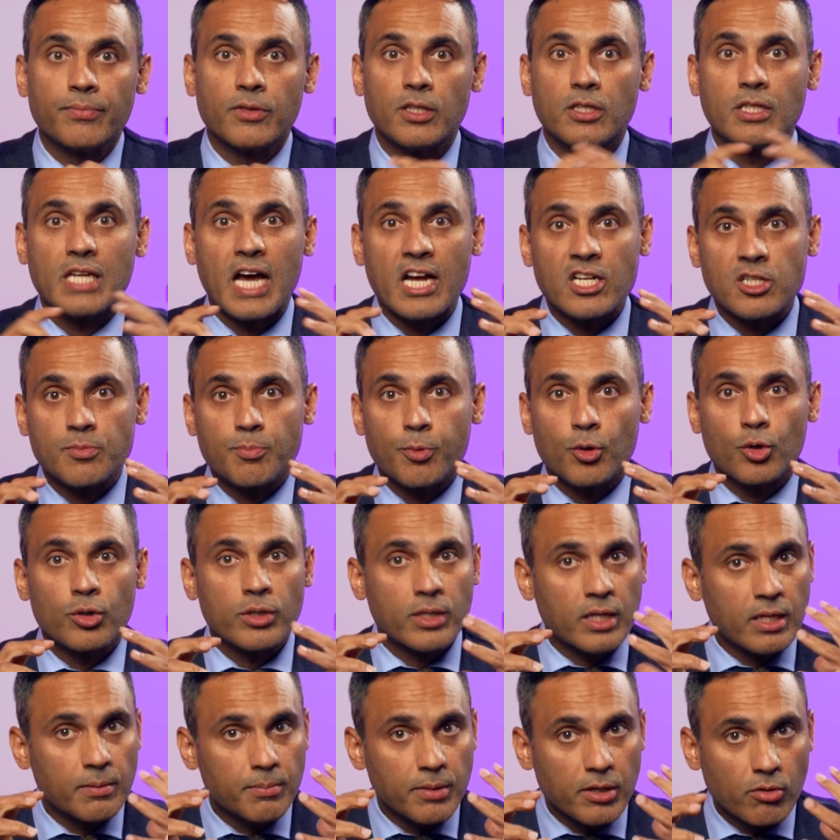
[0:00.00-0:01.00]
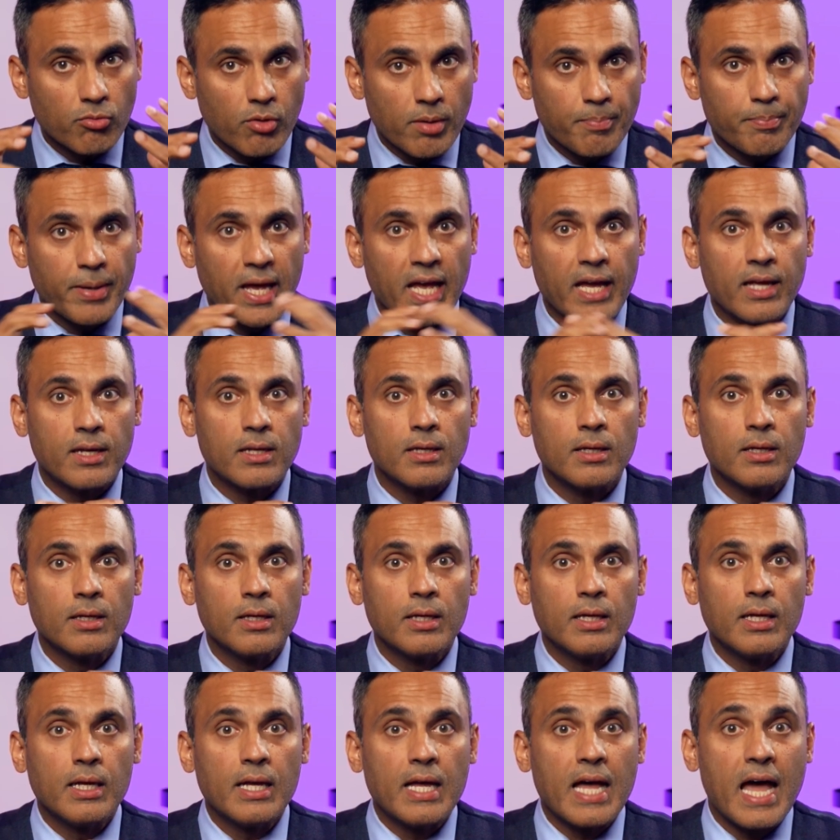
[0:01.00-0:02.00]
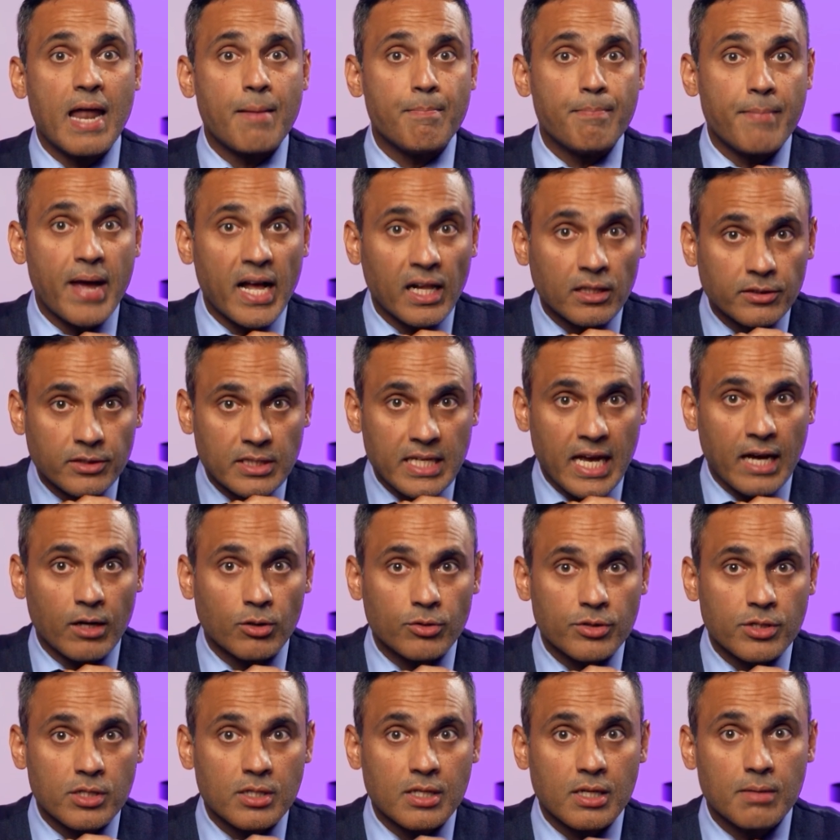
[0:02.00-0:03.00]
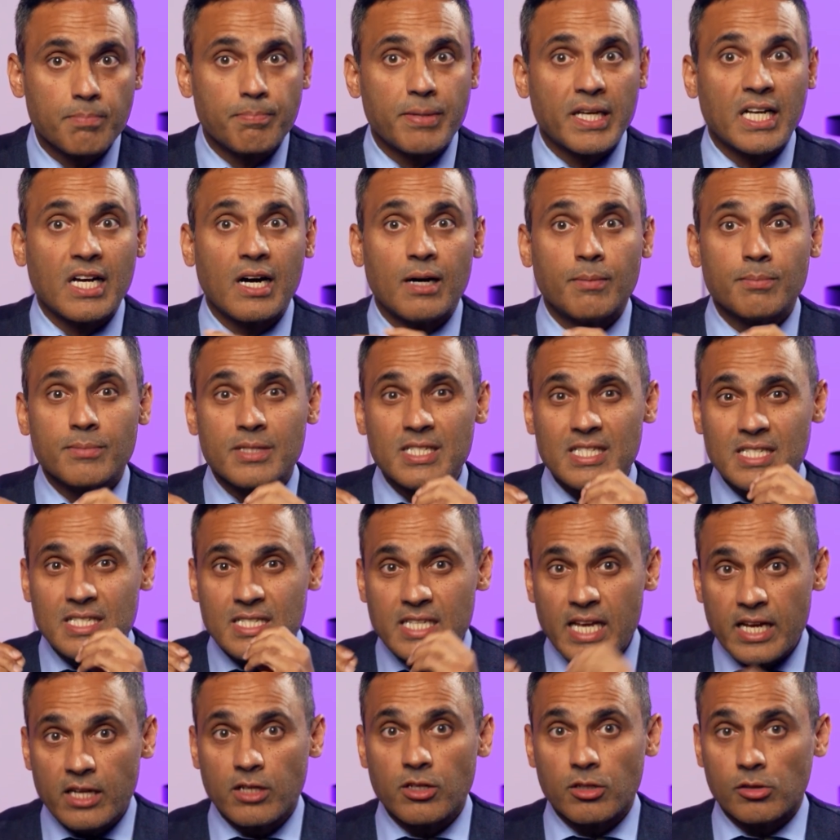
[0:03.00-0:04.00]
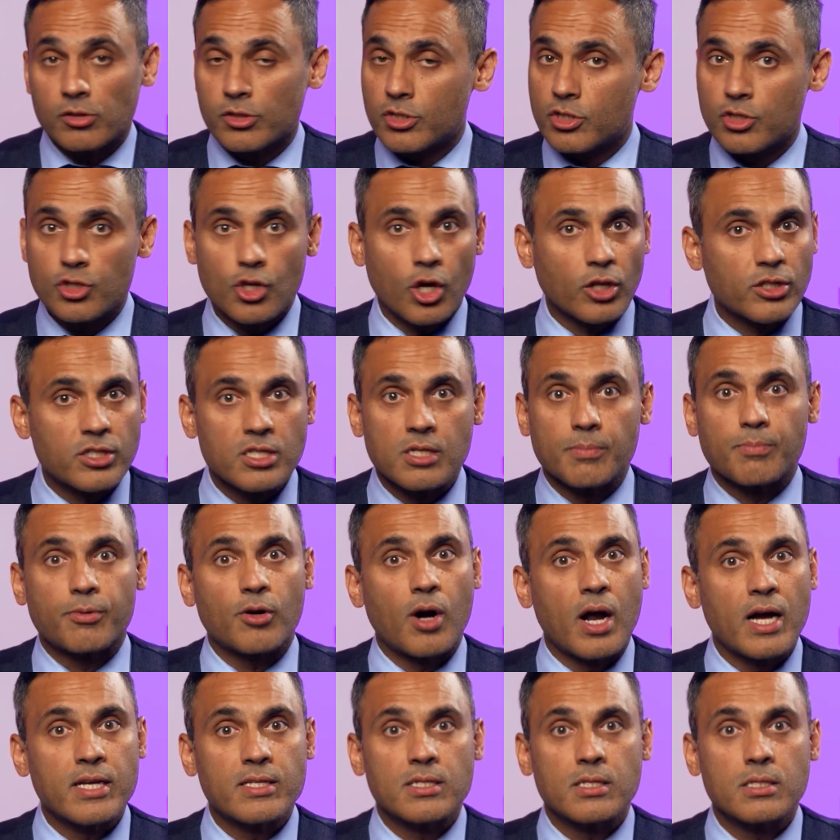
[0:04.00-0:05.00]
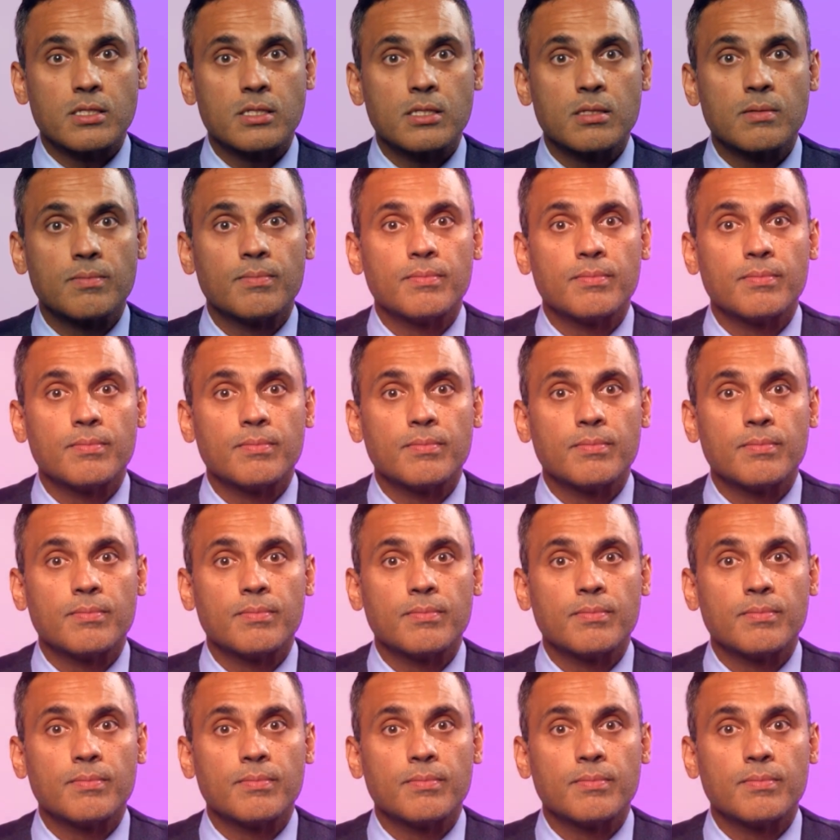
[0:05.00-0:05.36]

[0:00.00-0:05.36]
The dashboard can be repaired and meltdowns can become signals, not surprises.